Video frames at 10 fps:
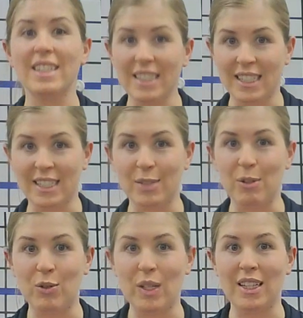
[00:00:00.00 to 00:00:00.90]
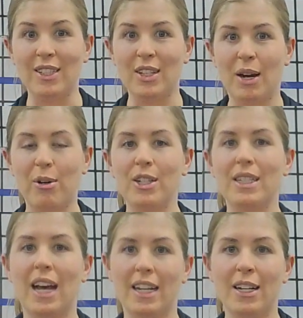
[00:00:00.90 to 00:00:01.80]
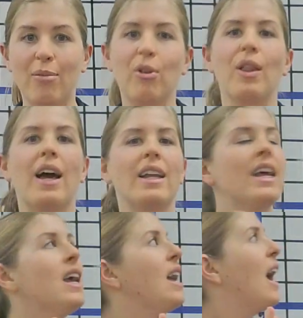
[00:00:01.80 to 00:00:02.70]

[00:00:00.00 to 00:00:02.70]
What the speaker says: distance between these numbers on a number line.